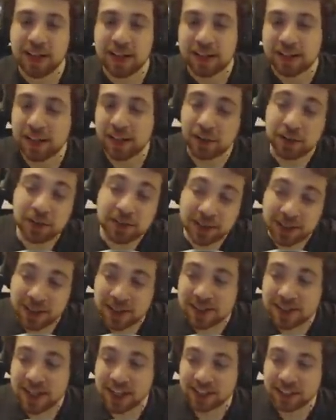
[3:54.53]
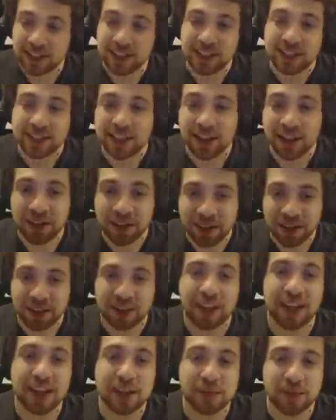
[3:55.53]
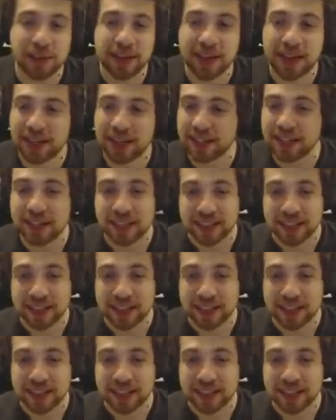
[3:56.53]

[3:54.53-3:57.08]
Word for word: So this is sadly the only things we can